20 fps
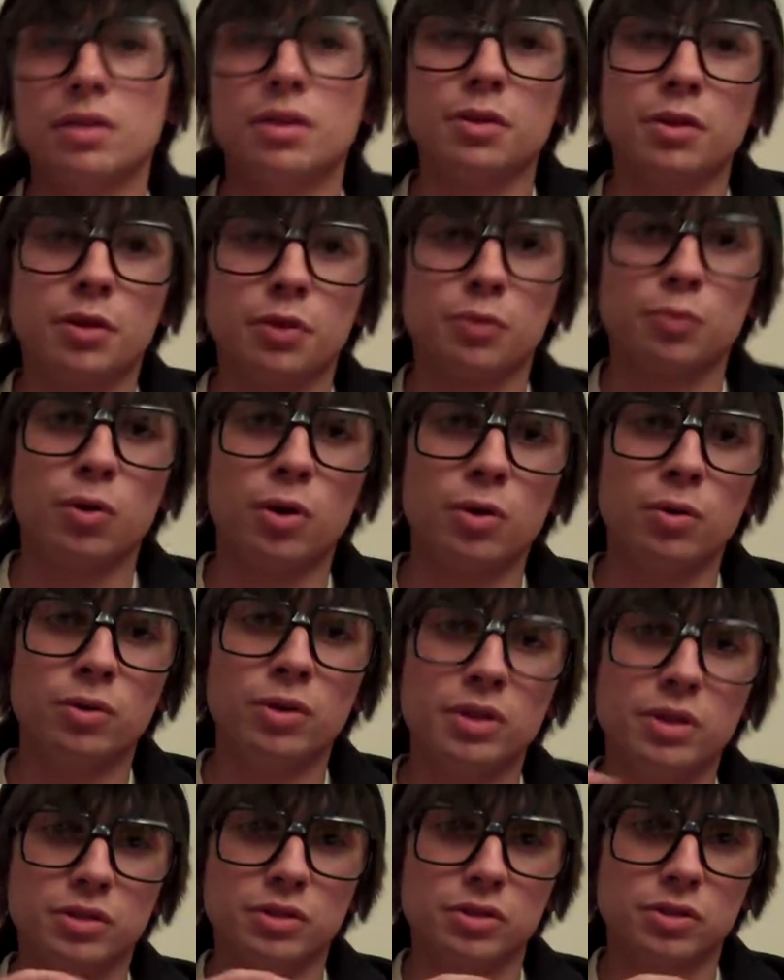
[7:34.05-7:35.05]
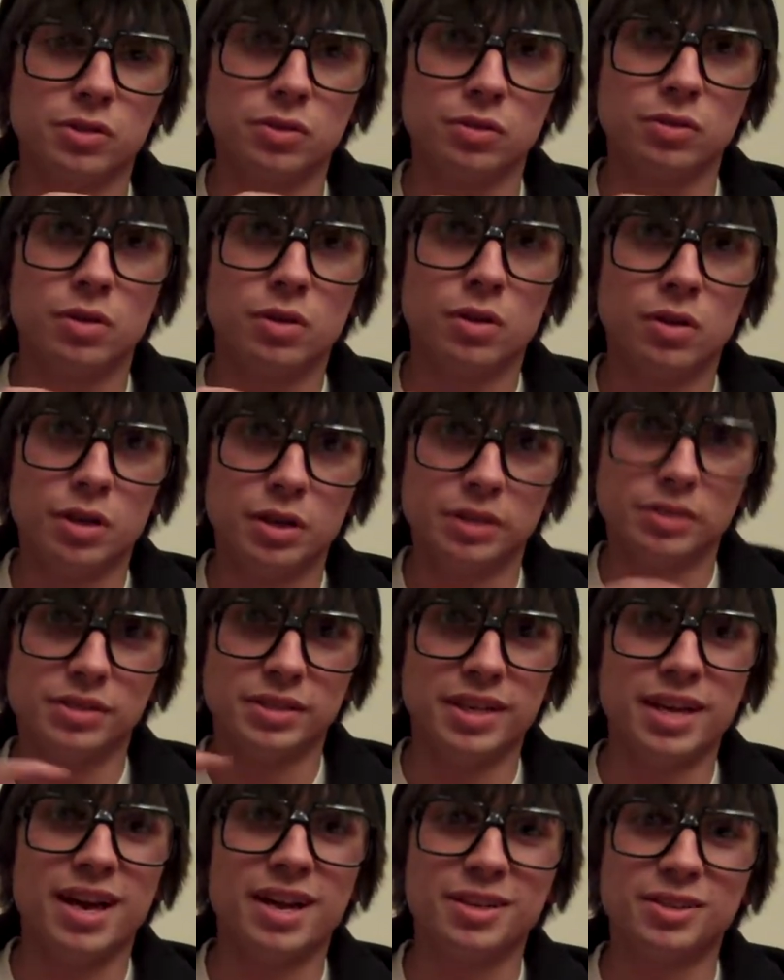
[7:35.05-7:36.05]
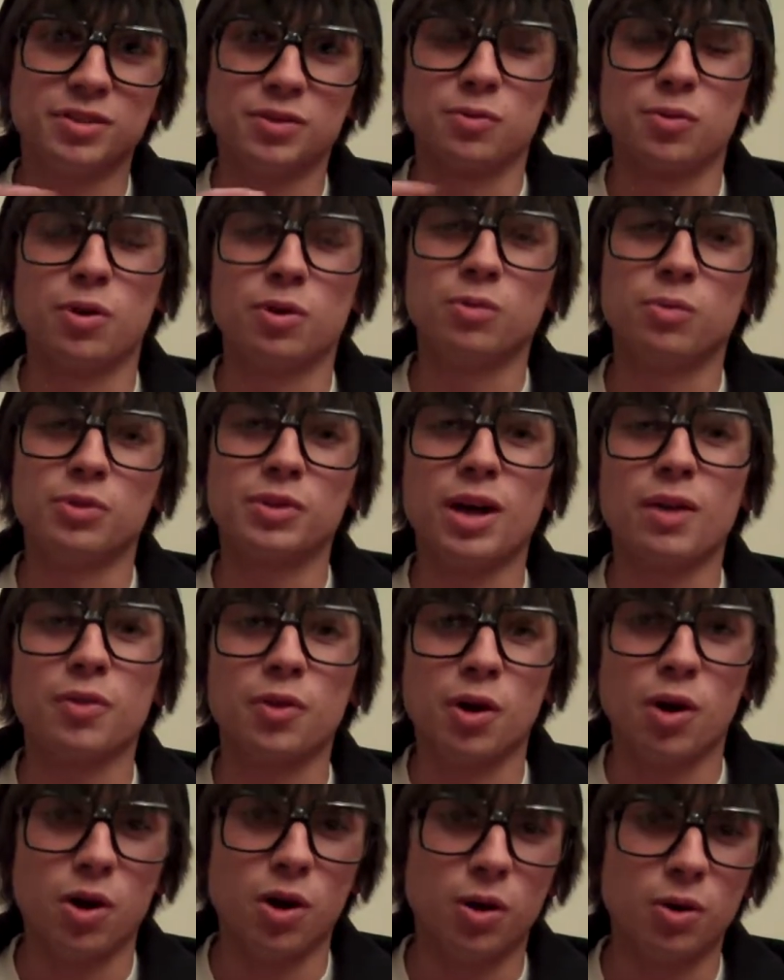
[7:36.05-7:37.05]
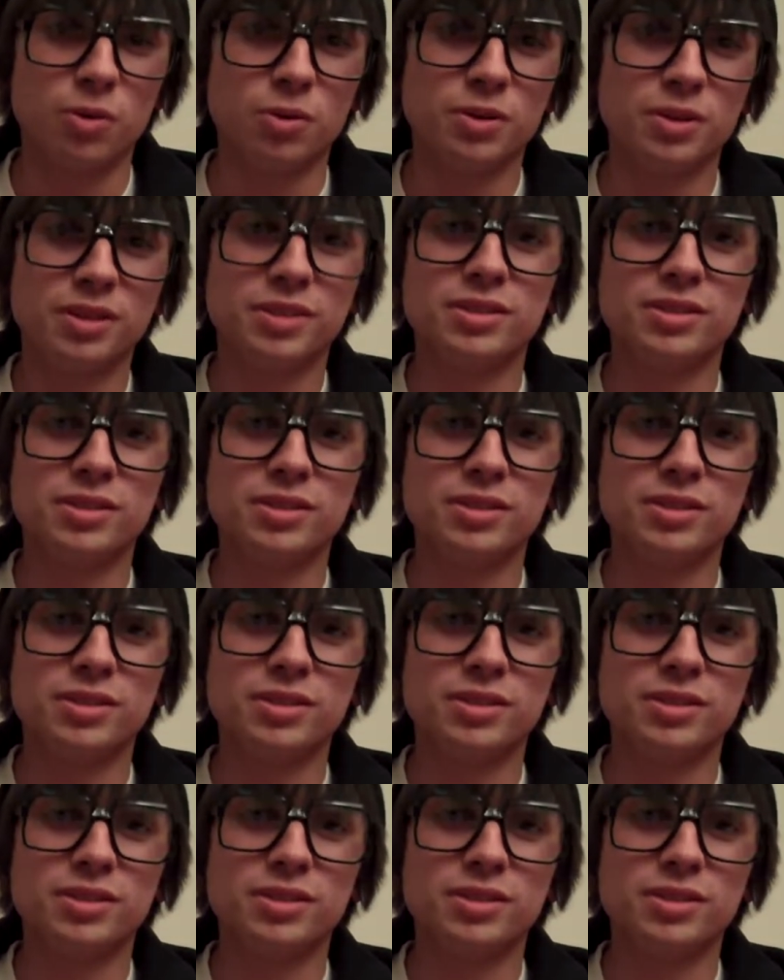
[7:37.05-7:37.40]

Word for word: and then the throne is, Throne. is yeah, it's throne without the O.